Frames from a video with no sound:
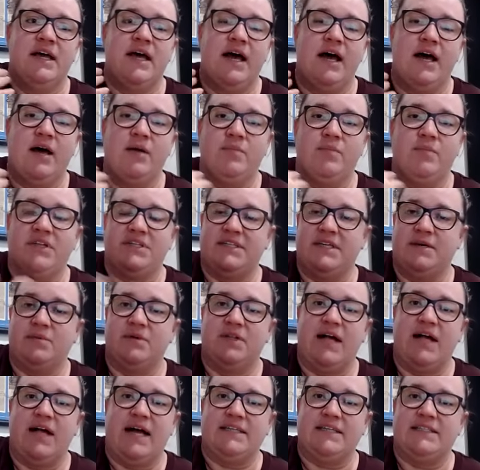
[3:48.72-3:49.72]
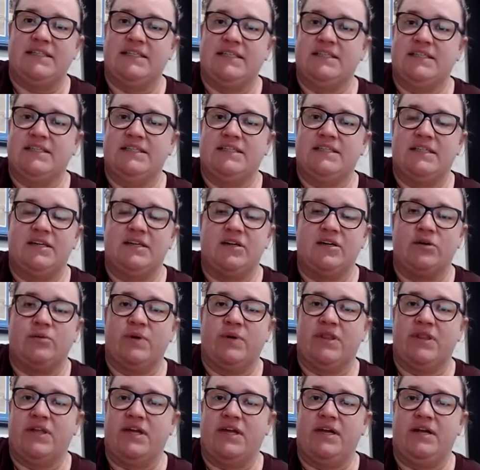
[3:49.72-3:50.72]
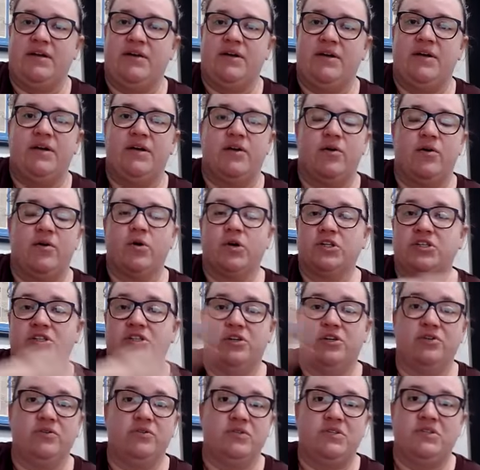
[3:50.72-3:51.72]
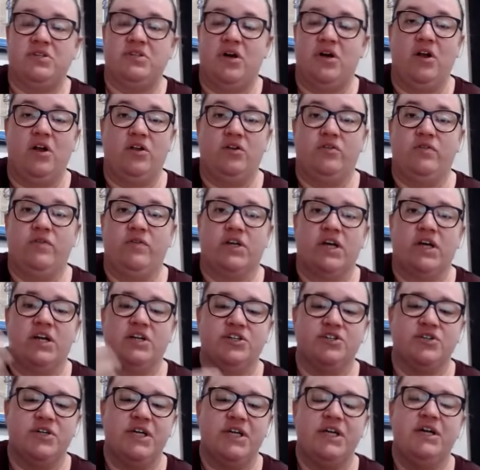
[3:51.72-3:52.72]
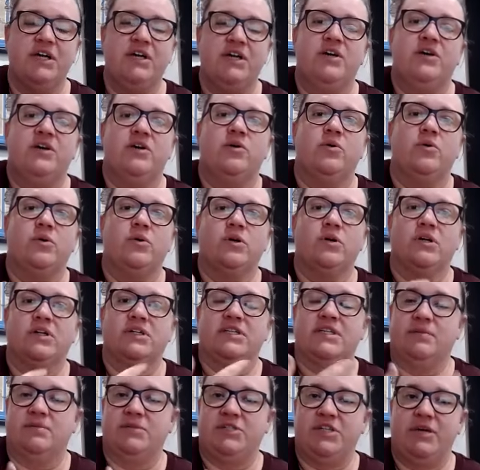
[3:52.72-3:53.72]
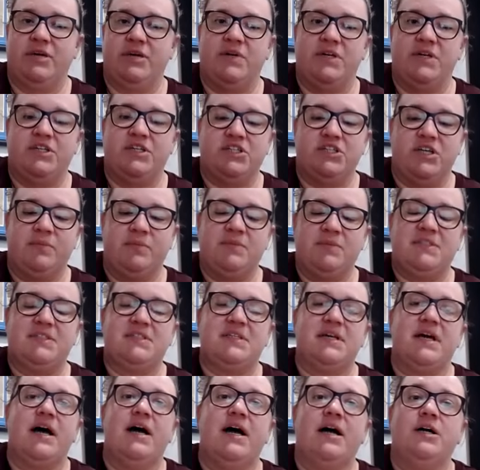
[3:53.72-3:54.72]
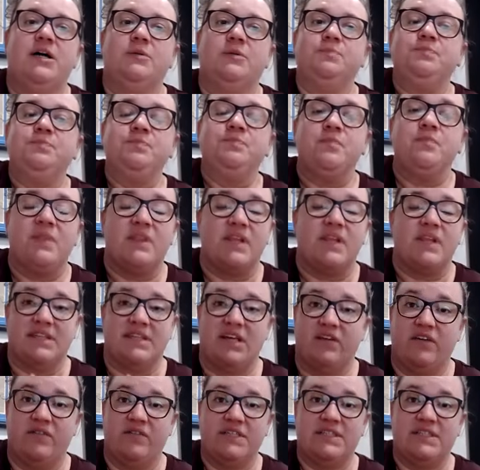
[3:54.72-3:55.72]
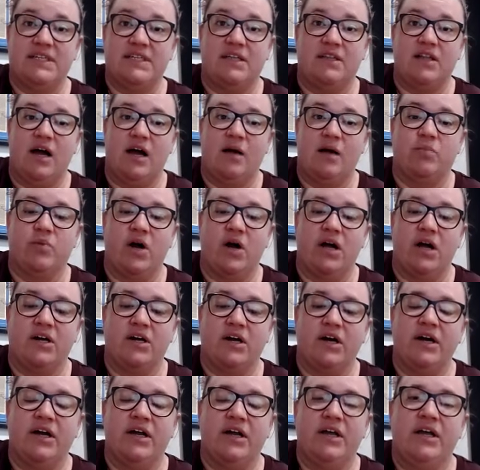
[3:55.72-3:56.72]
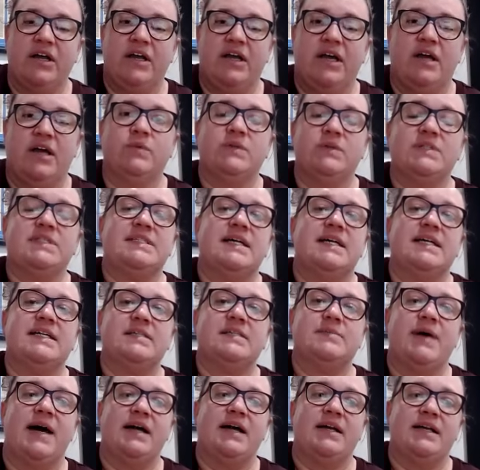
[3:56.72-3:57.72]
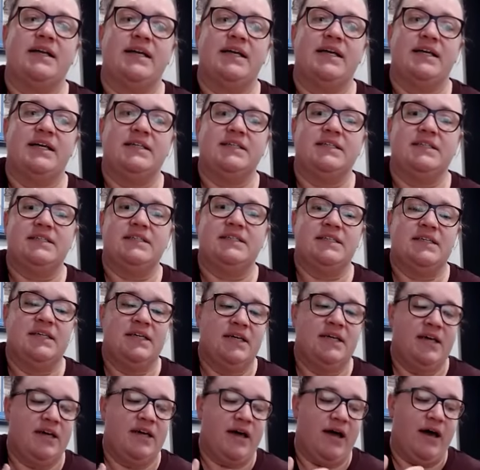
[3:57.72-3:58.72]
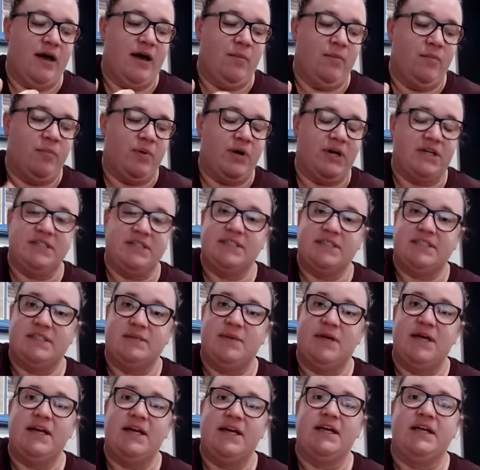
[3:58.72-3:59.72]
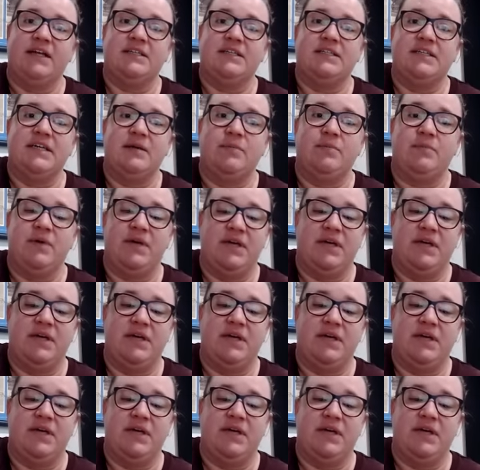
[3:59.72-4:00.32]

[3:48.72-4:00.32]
the T.I.P classes that are within horse shows all over the country or T.I.P championships, that's obviously a lot broader. And what's nice about it is participating in T.I.P